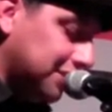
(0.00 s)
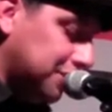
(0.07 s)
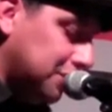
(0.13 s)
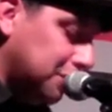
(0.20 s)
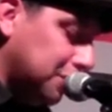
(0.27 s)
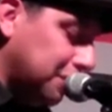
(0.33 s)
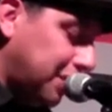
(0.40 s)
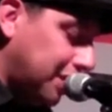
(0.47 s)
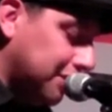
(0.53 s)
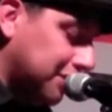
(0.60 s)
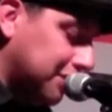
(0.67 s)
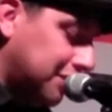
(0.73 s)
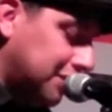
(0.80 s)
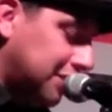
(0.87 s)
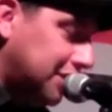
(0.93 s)

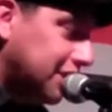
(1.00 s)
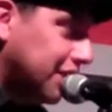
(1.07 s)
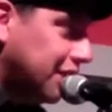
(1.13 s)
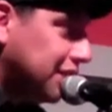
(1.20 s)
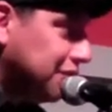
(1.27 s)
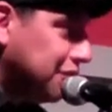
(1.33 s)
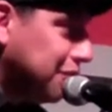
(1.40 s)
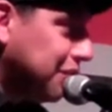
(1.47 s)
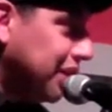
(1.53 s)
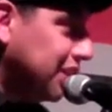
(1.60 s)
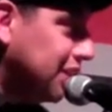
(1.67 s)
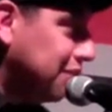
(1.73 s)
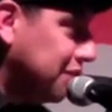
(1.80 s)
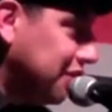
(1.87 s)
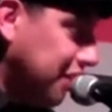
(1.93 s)
supermodel, and to remind
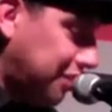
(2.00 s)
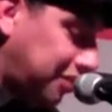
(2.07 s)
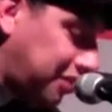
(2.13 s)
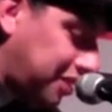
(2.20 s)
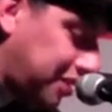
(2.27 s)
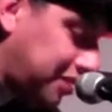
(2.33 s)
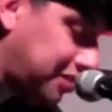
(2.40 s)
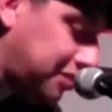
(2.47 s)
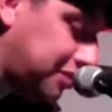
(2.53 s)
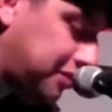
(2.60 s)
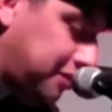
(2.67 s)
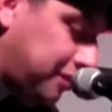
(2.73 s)
him of other things.